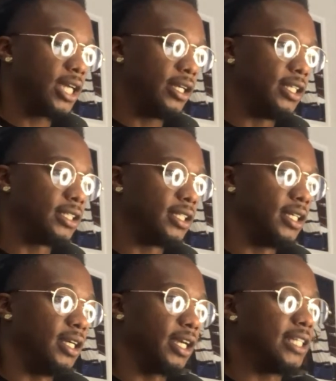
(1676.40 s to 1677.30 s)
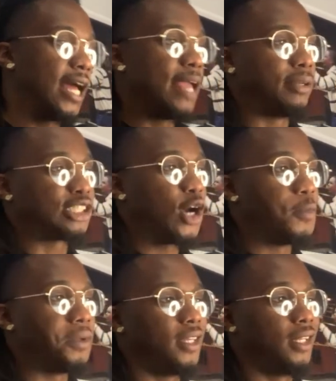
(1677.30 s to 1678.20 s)
this. Because y'all able to show
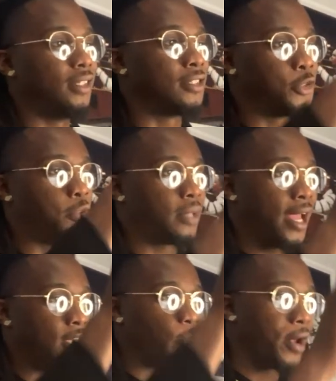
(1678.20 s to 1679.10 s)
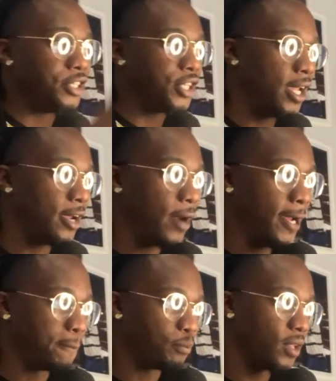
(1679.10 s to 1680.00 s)
me in your little Zoom thing, you can raise your hand,
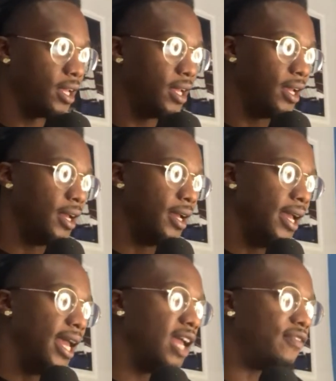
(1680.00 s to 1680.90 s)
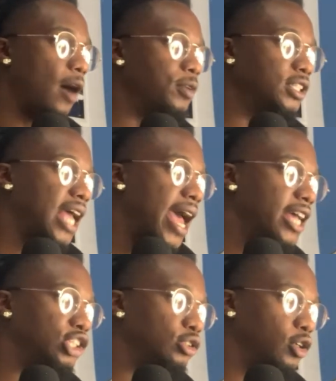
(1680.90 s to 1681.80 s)
right? If I was to
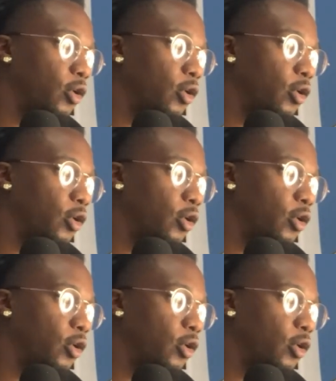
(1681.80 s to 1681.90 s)
ask you a